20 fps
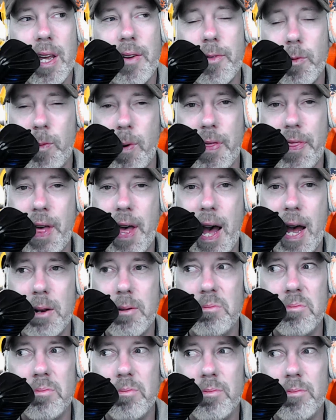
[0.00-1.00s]
even with that,
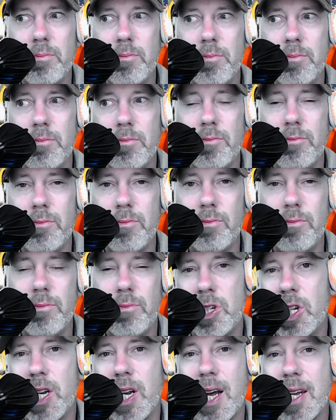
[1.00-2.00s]

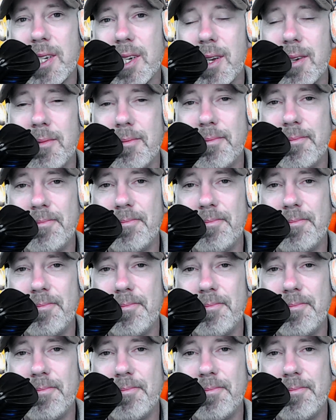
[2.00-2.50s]
she doesn't,